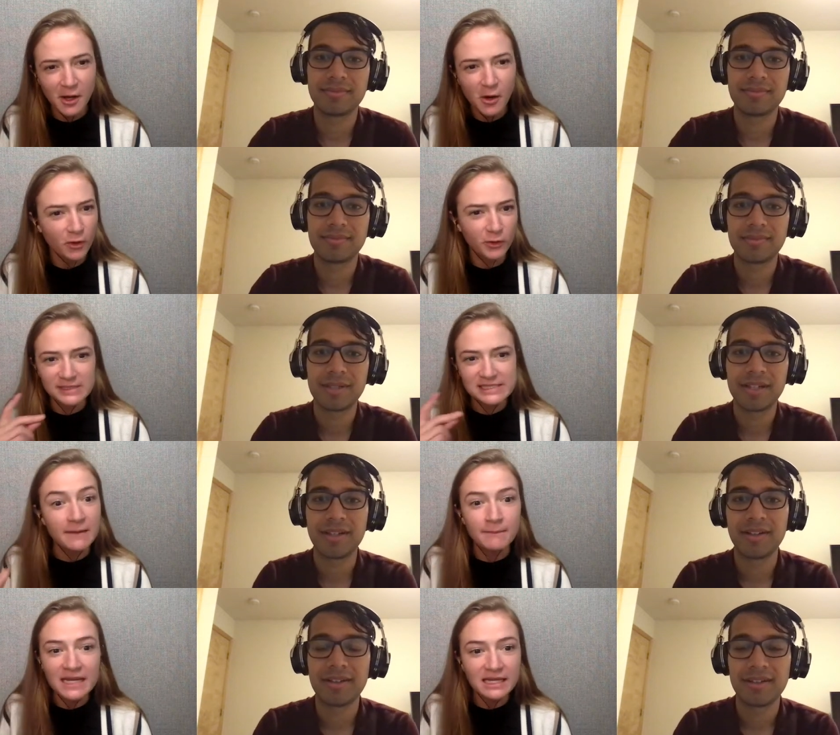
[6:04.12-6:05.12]
Speaker 1: or was it
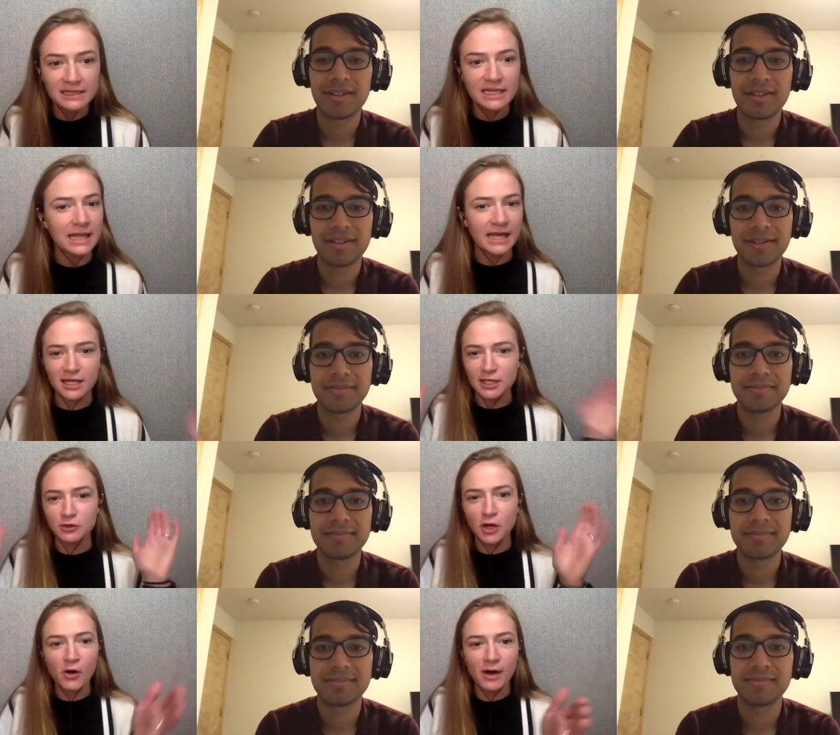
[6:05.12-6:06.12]
immediately like you
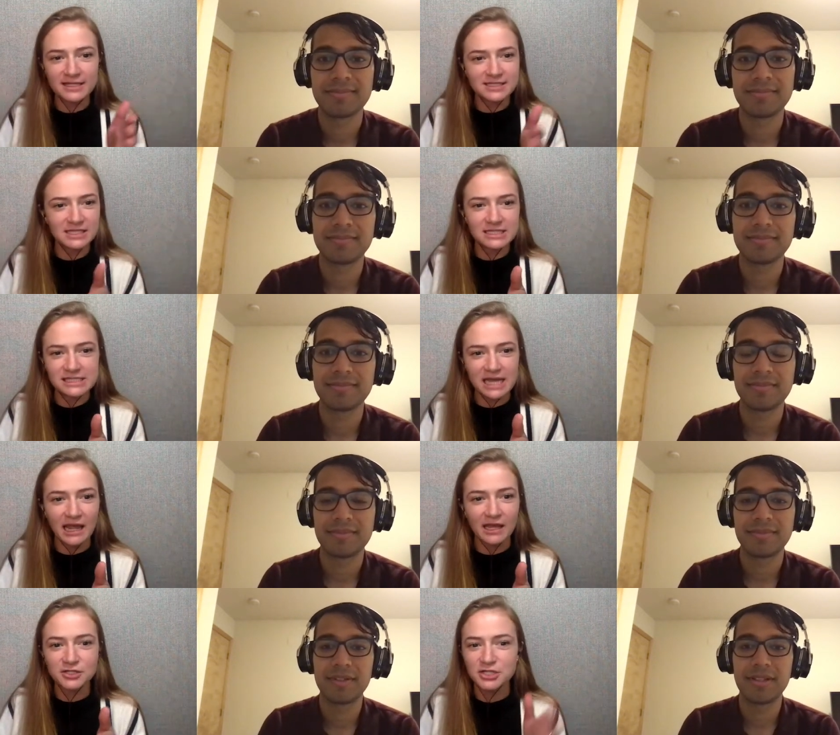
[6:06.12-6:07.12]
go onto the
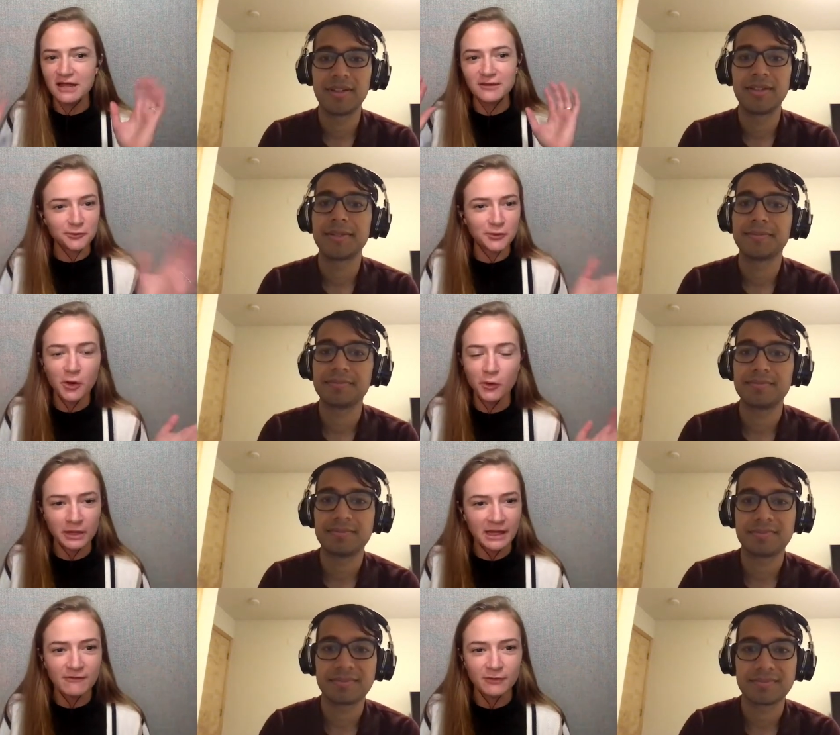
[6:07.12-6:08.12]
stage and they're
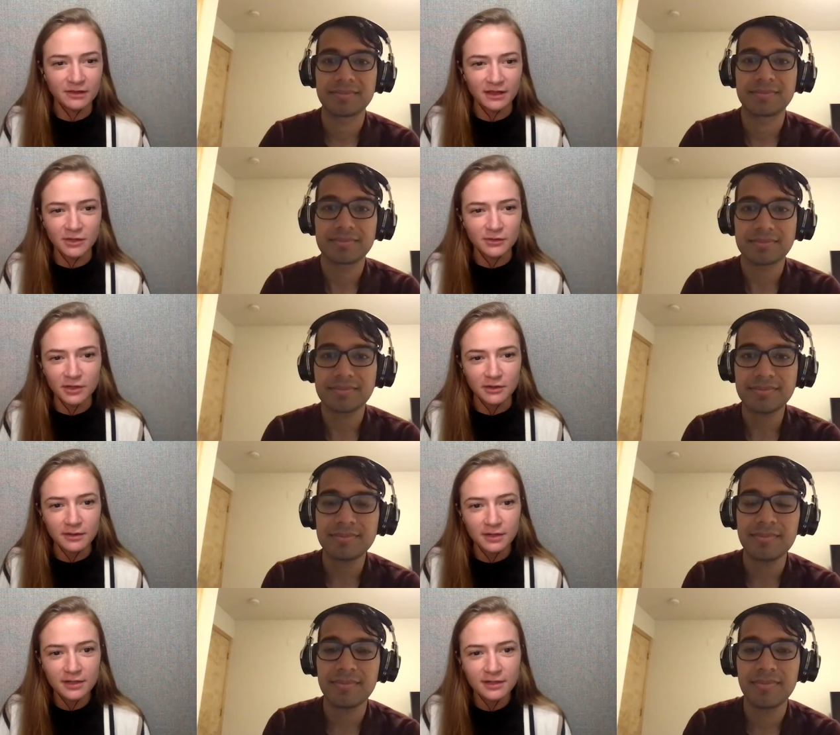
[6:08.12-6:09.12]
recording everything you do
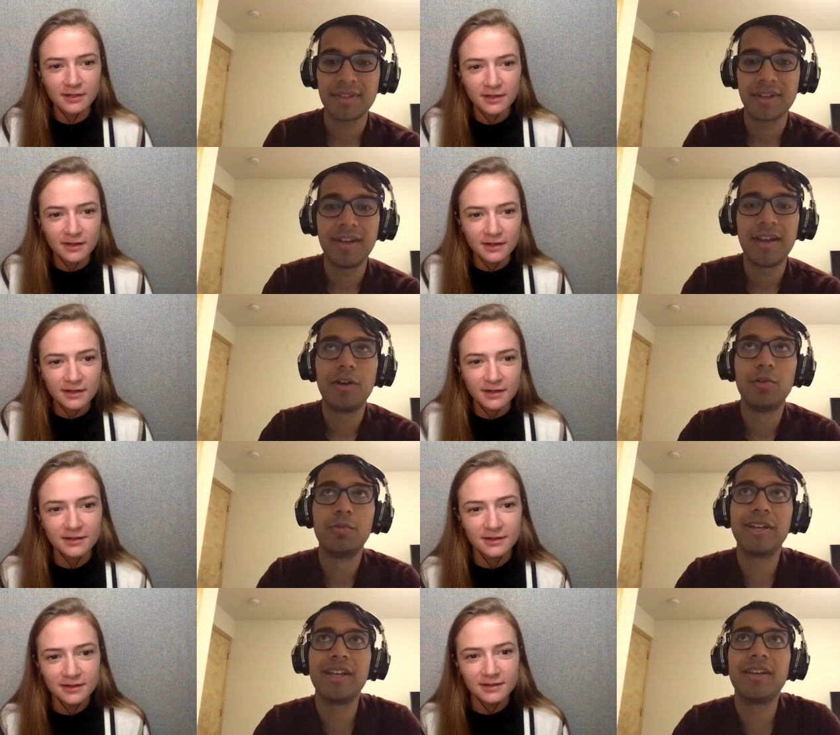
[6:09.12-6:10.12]

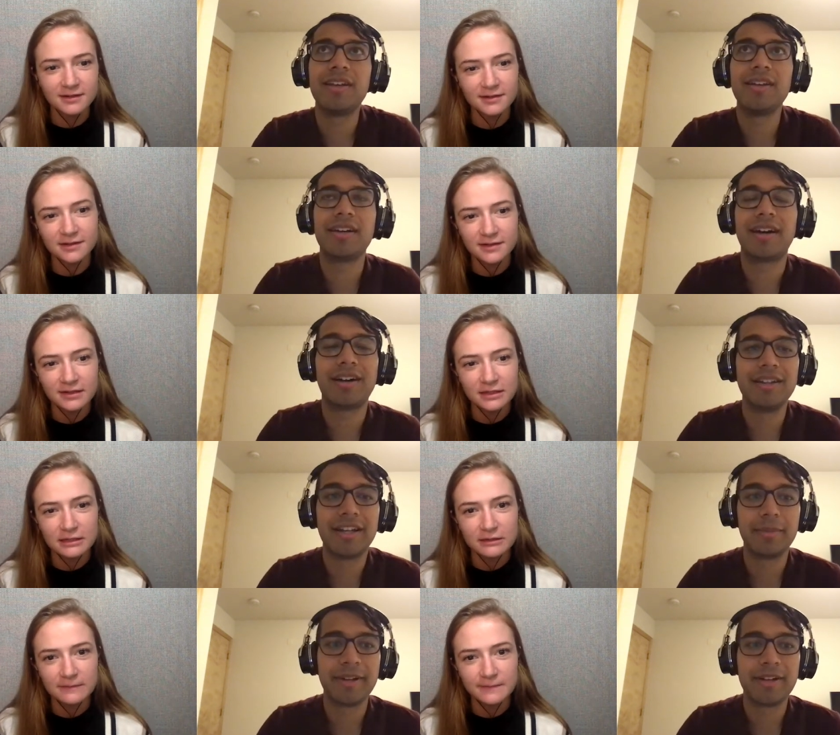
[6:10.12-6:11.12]
Speaker 2: we got a
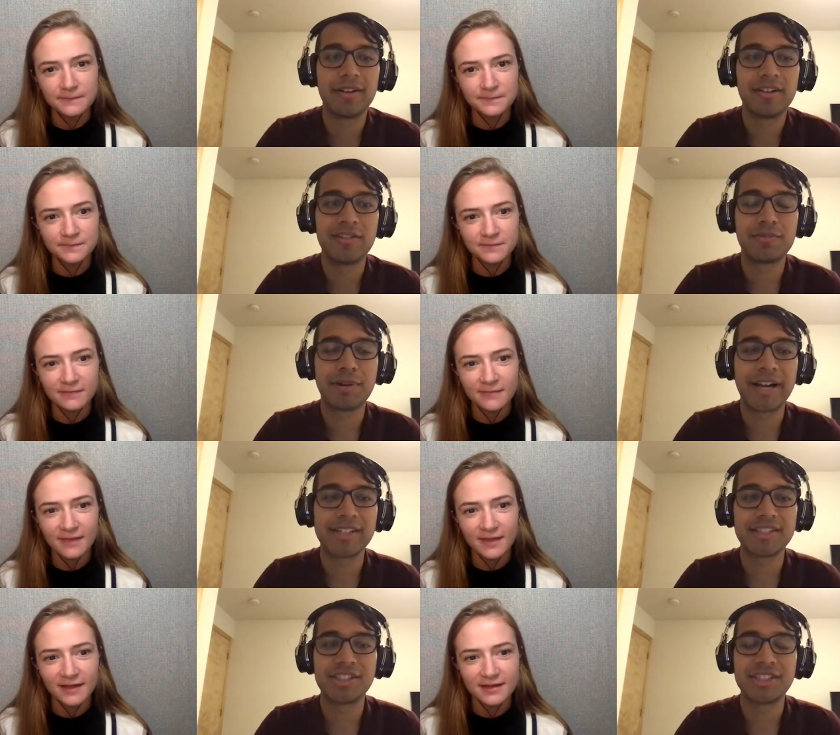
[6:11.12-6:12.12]
little bit of
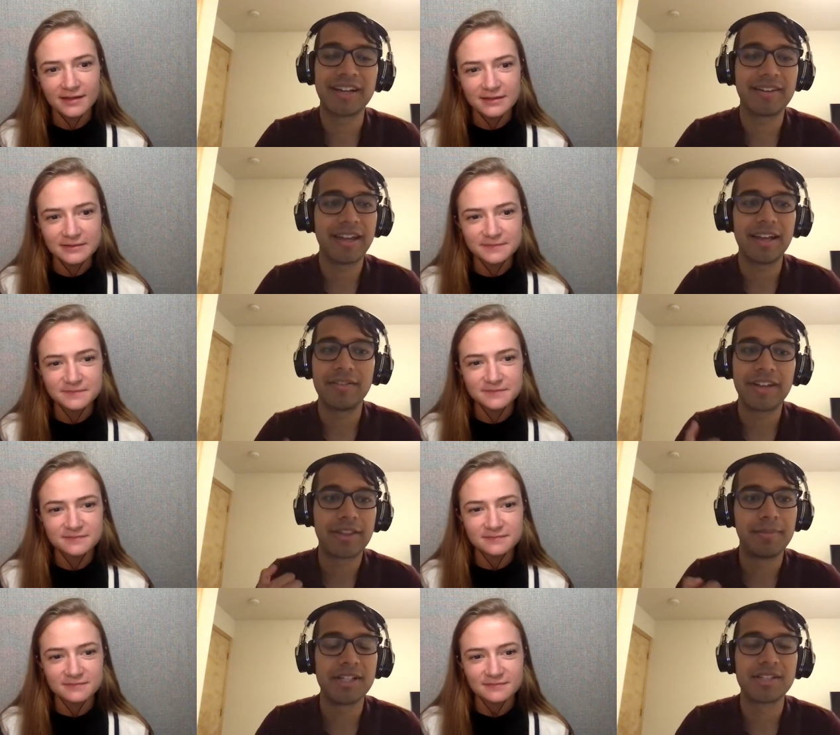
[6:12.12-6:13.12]
practice just getting the hang of like
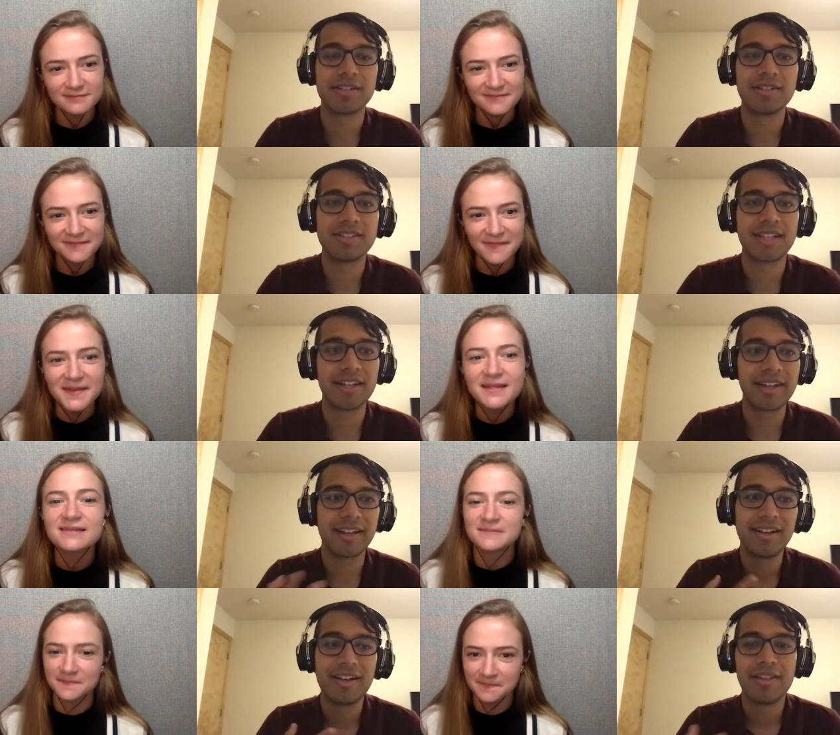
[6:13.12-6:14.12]
the buzzers and like
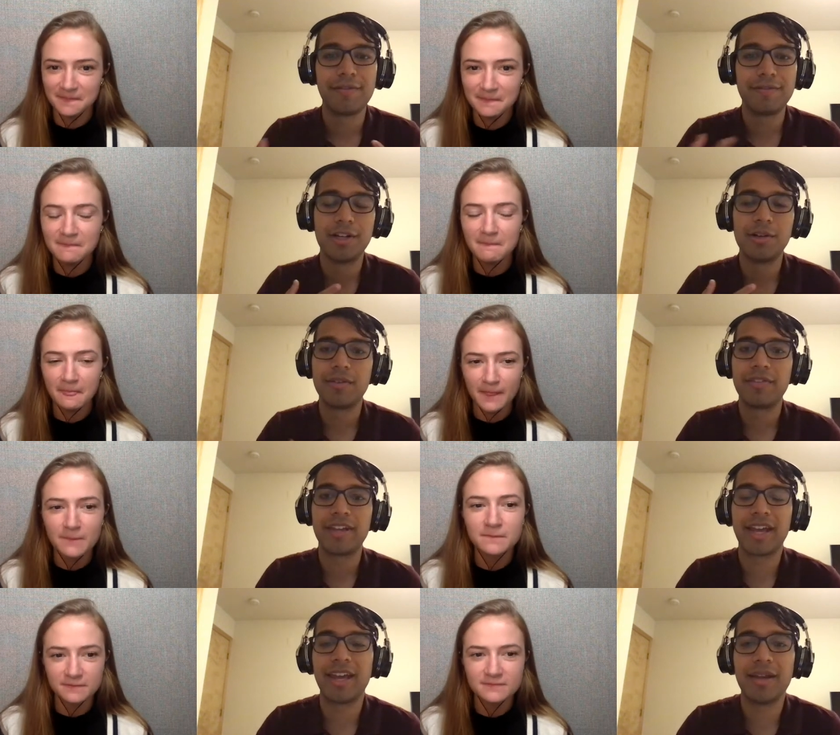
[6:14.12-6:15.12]
the flow of the
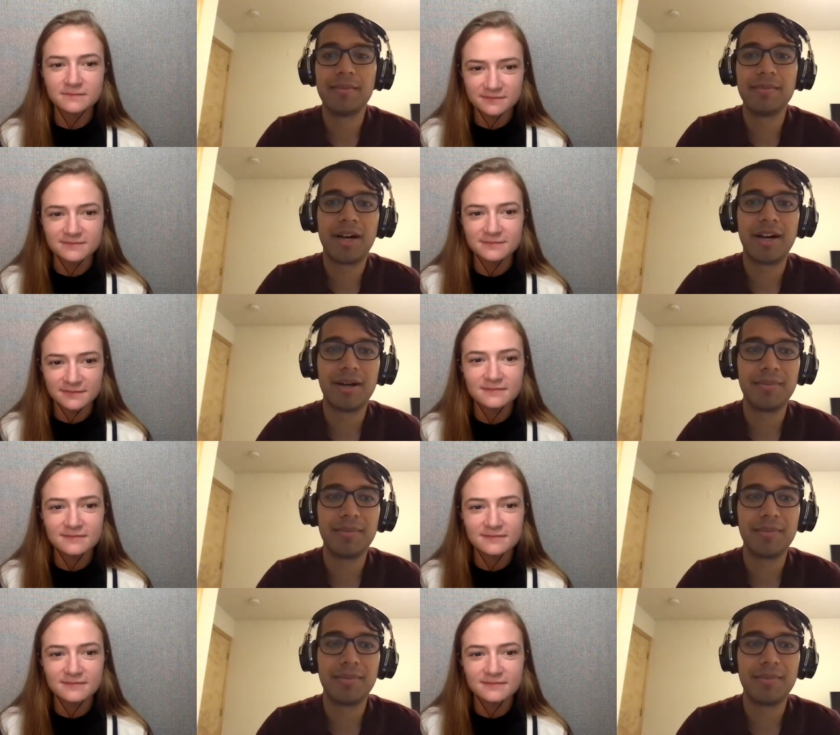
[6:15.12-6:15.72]
game uh,